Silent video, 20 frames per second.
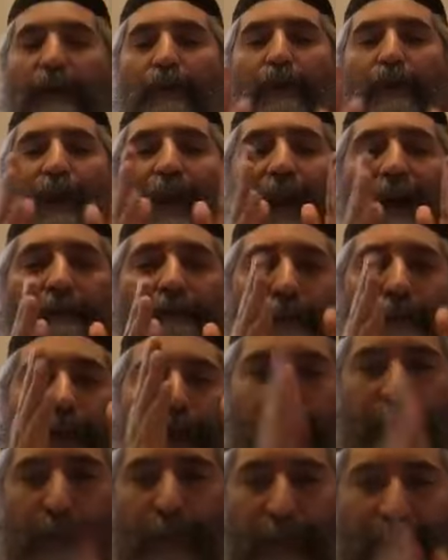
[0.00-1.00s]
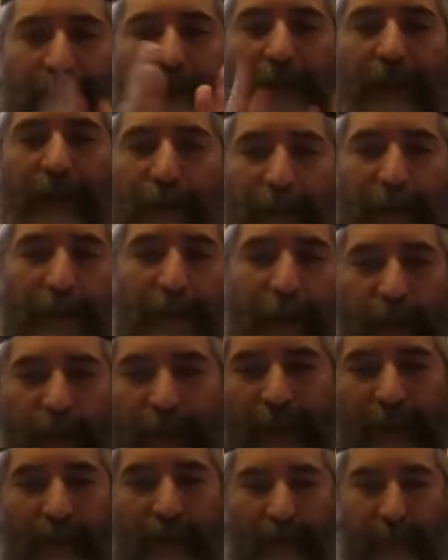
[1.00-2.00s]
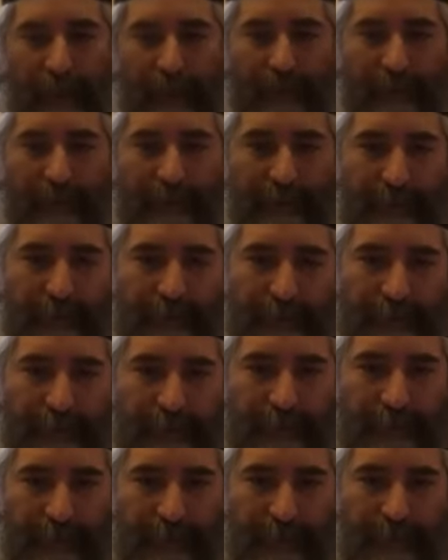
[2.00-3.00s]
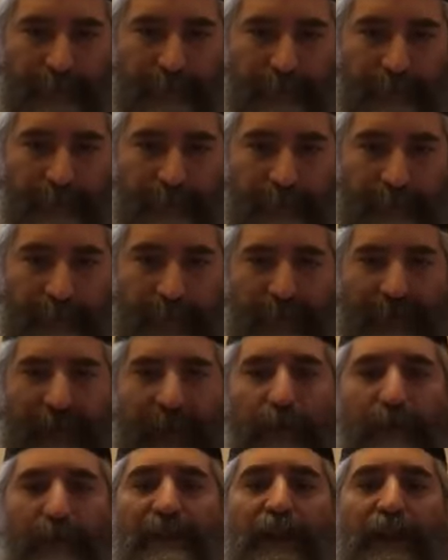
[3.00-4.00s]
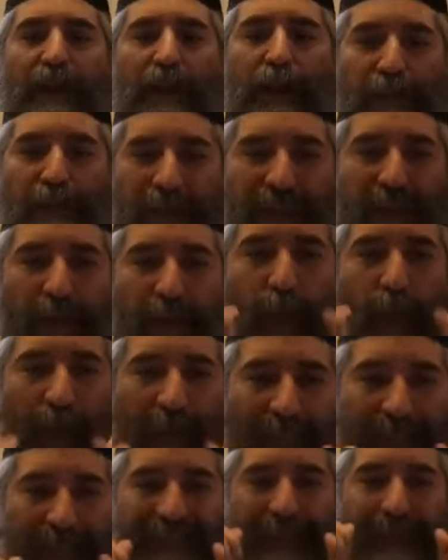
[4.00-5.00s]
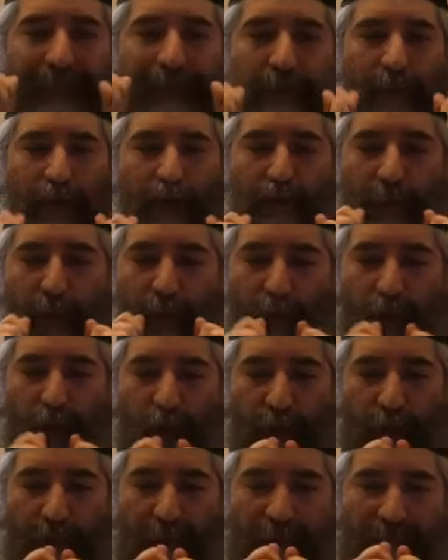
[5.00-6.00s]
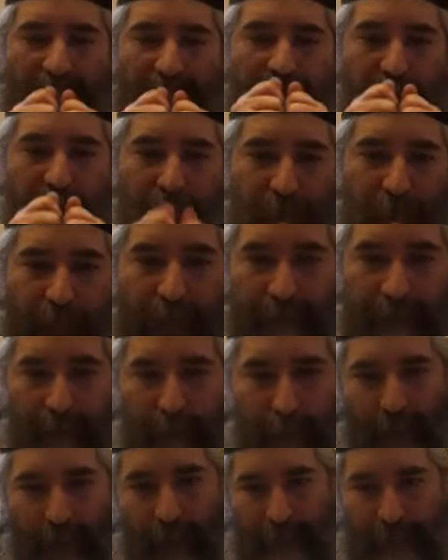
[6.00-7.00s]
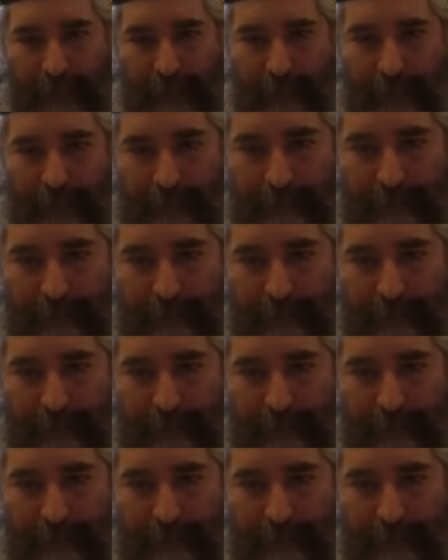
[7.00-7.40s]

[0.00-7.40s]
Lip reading: we have three different verticals. There is three ways HaKadosh Baruch Hu will interact with us.